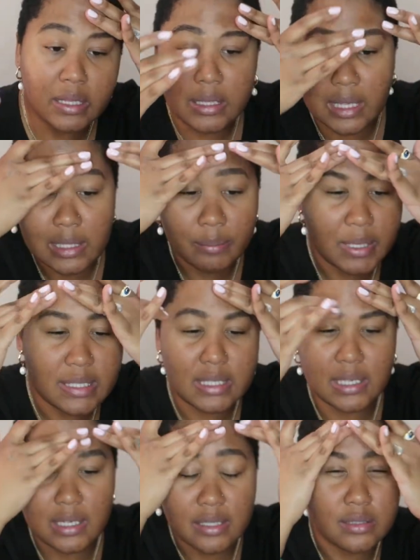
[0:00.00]
not that my
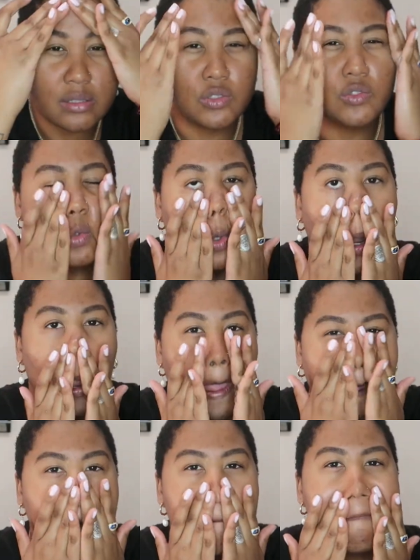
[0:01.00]
skin is
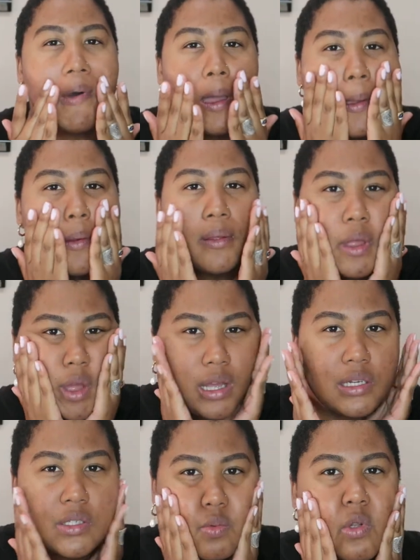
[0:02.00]
dry, but
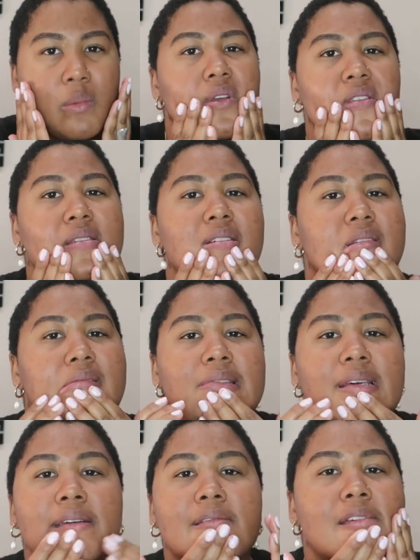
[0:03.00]
I just want my skin to
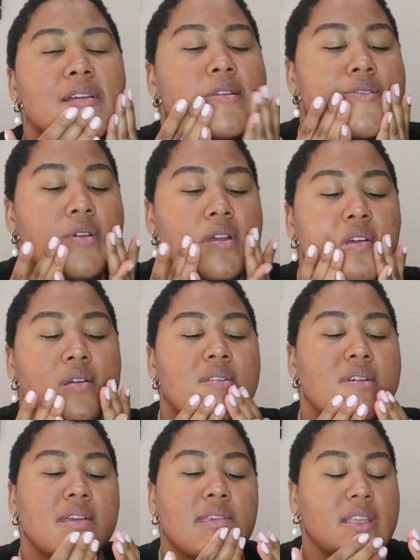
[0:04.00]
like
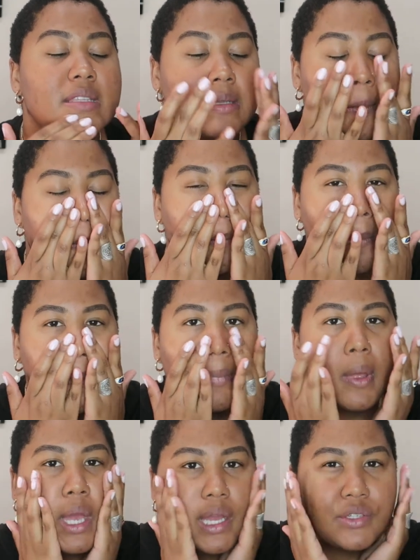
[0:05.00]
get some
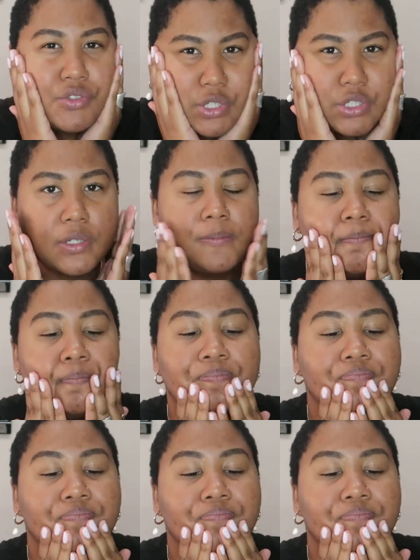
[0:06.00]
hydration.